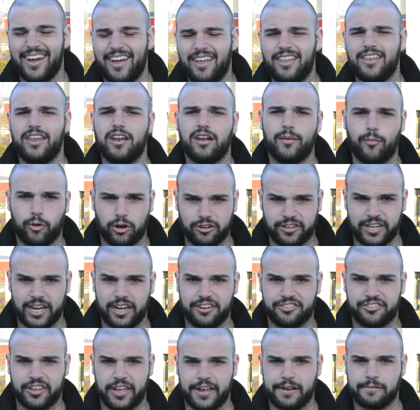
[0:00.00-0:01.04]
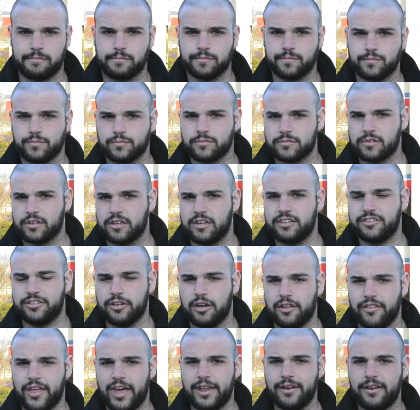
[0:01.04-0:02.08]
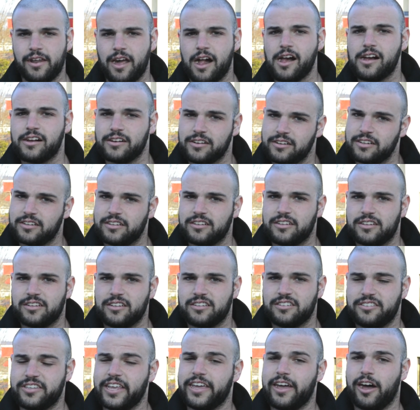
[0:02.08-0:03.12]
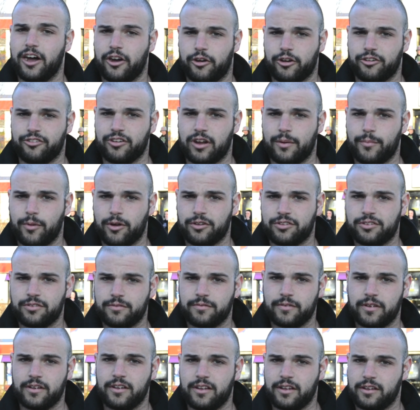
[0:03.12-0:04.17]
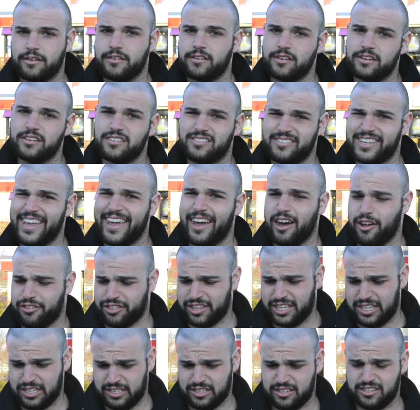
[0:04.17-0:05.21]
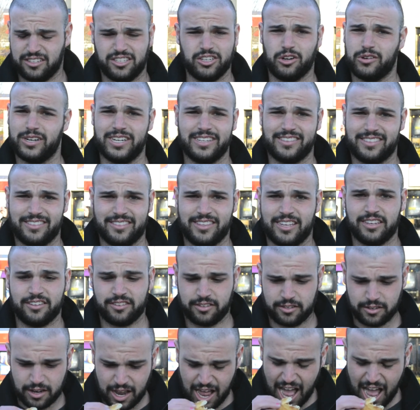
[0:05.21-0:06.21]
a little more tasty. Until then, stay hungry, Jumbos. Stay healthy. Don't eat this.